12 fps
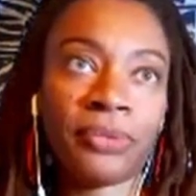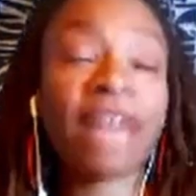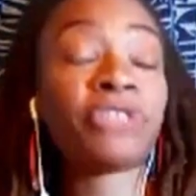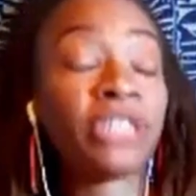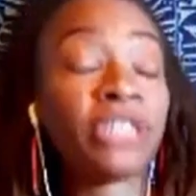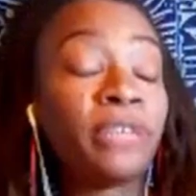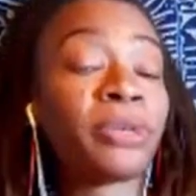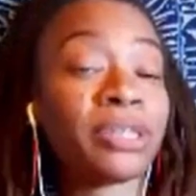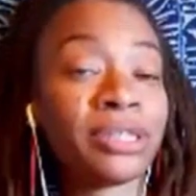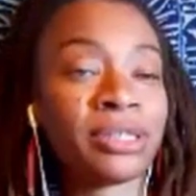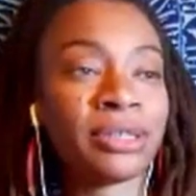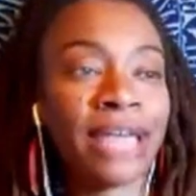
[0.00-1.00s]
she was
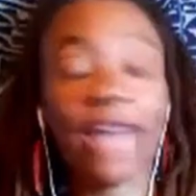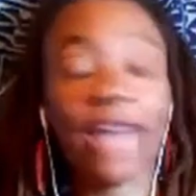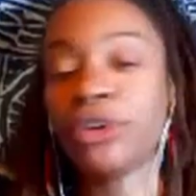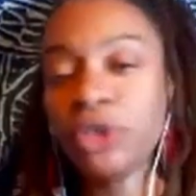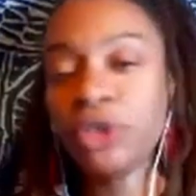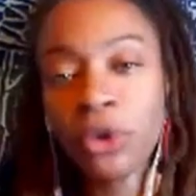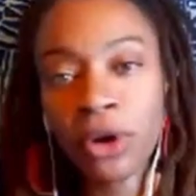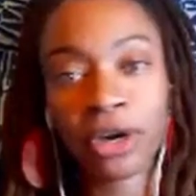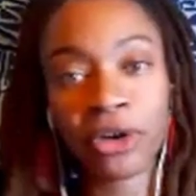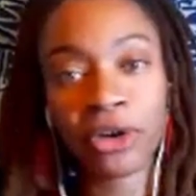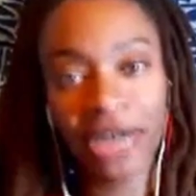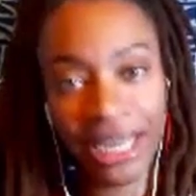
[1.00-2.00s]
in New York
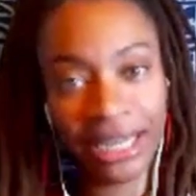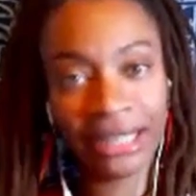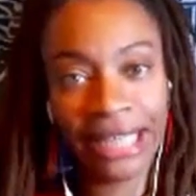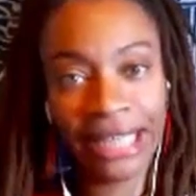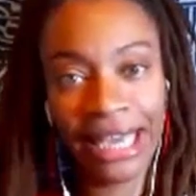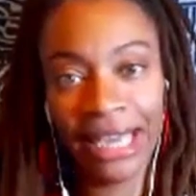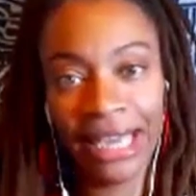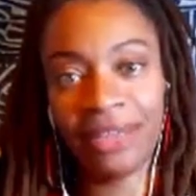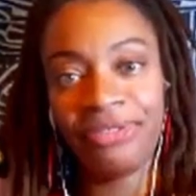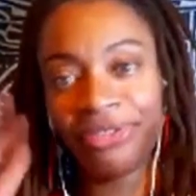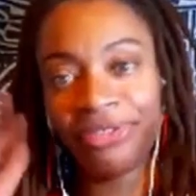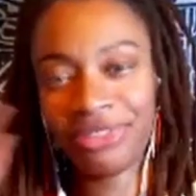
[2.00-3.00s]
or in LA,
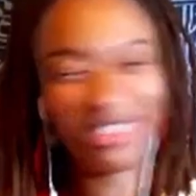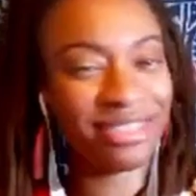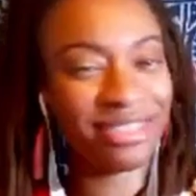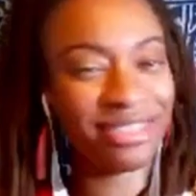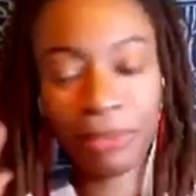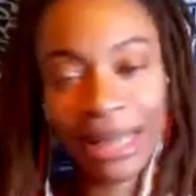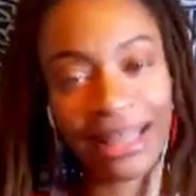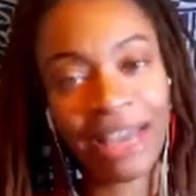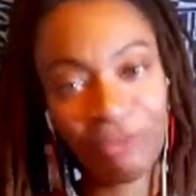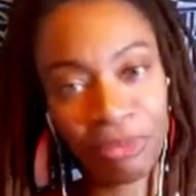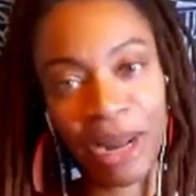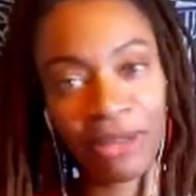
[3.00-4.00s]
my
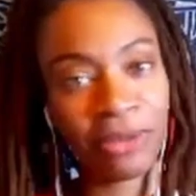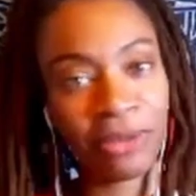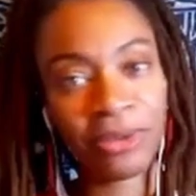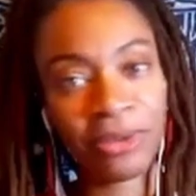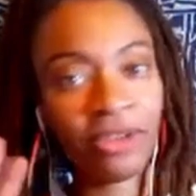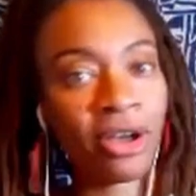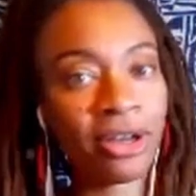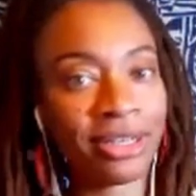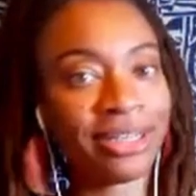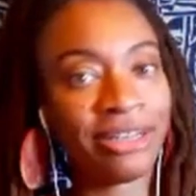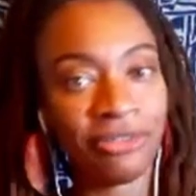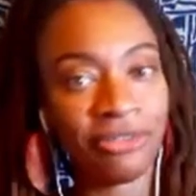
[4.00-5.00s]
life probably would have gone
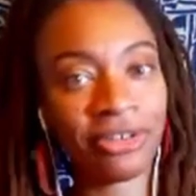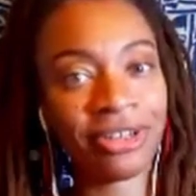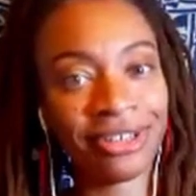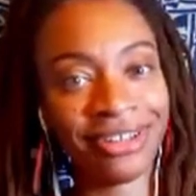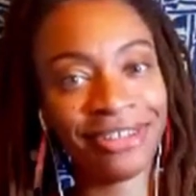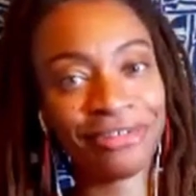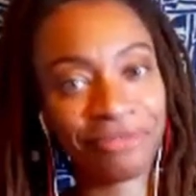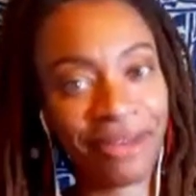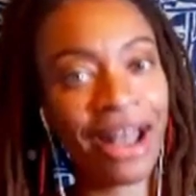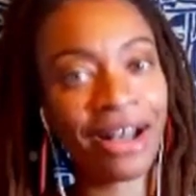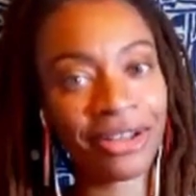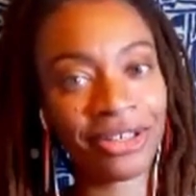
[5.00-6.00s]
a different
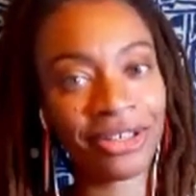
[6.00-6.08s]
route.